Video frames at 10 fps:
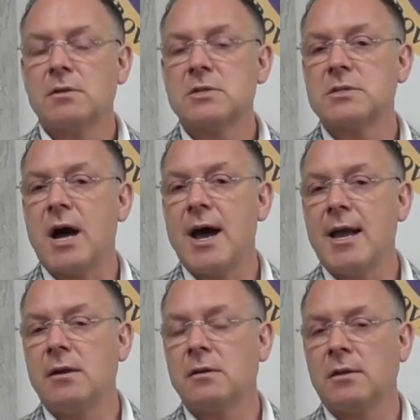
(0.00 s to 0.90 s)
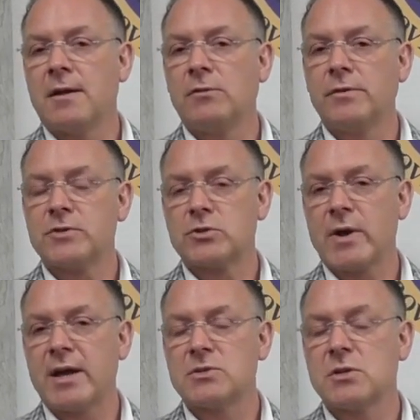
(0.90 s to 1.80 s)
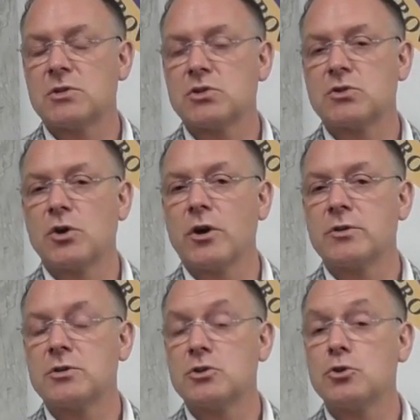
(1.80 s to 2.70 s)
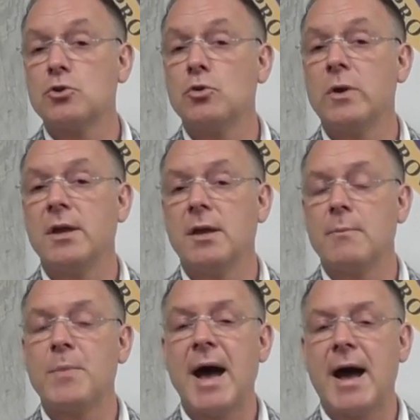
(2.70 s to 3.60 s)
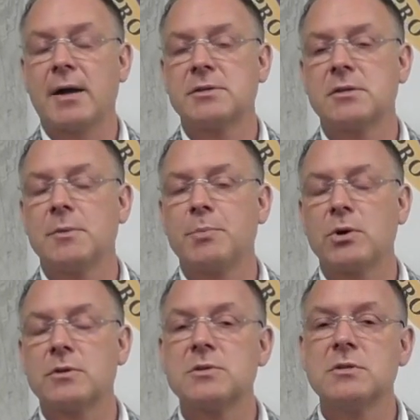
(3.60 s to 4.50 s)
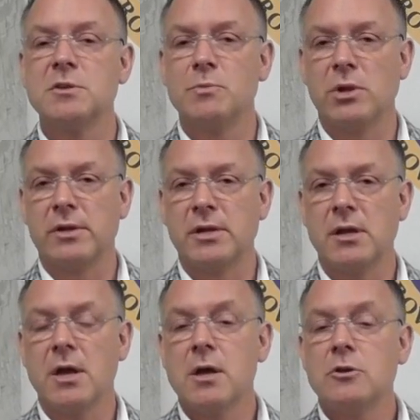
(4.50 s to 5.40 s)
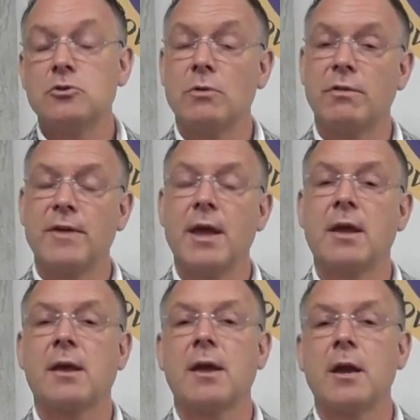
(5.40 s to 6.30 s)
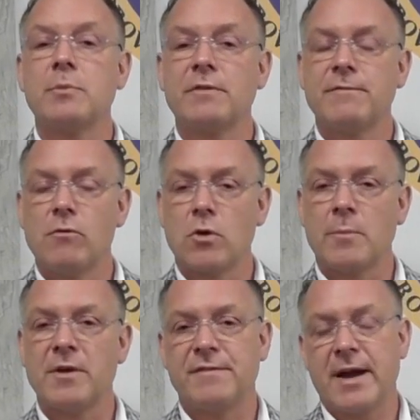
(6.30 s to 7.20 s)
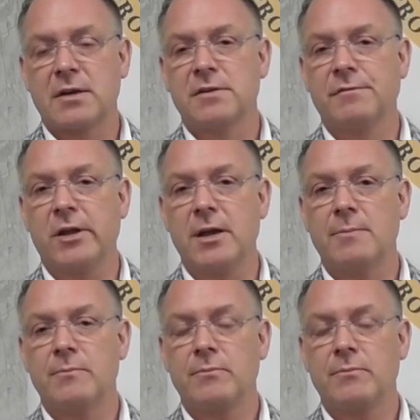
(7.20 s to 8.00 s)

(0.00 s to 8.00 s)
This is a heightened level of stress that starts to impact the person's ability to think and perform effectively.